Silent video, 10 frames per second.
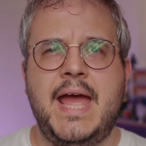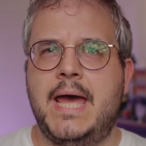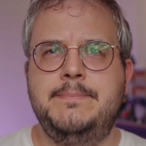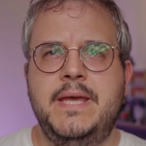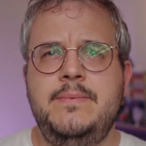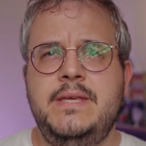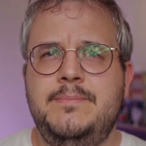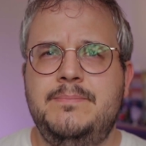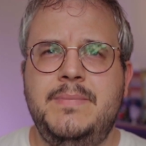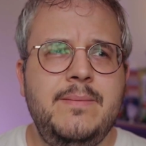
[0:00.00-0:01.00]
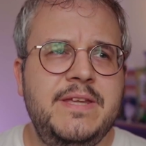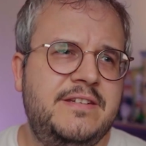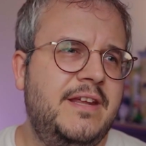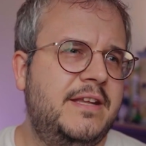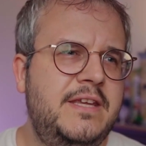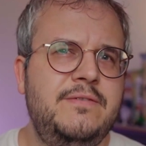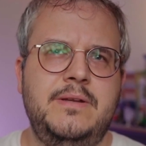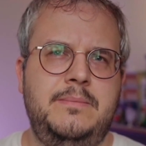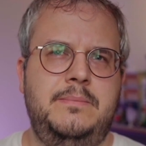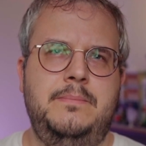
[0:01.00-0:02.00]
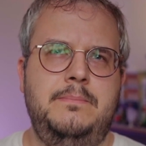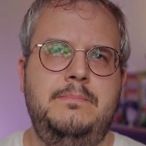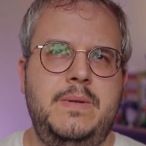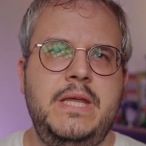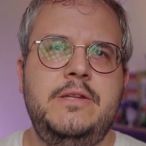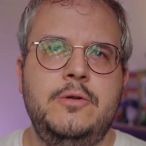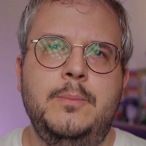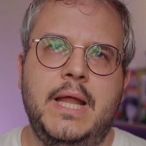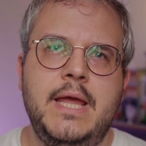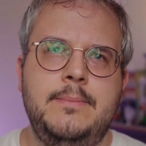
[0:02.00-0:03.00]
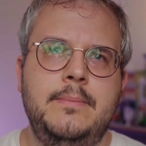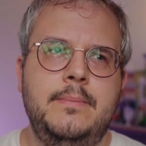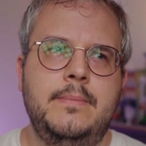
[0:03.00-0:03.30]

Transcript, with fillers: And maybe it's not even me to blame.